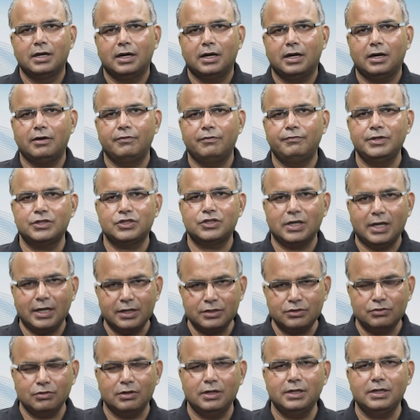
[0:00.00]
which
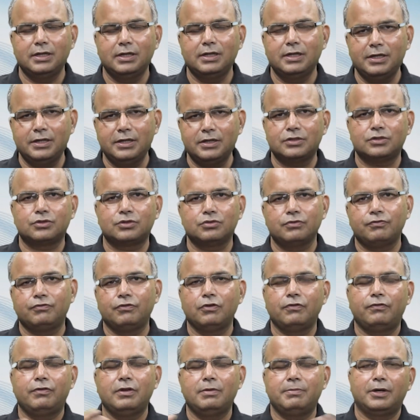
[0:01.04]
actually leads to
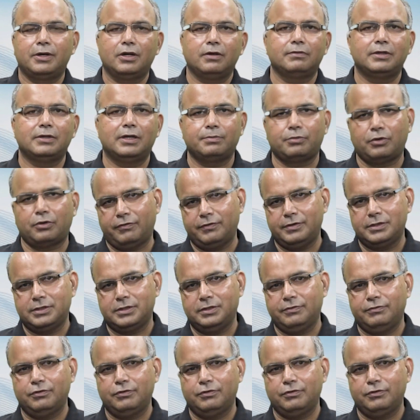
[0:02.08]
fulfillment of that prophecy.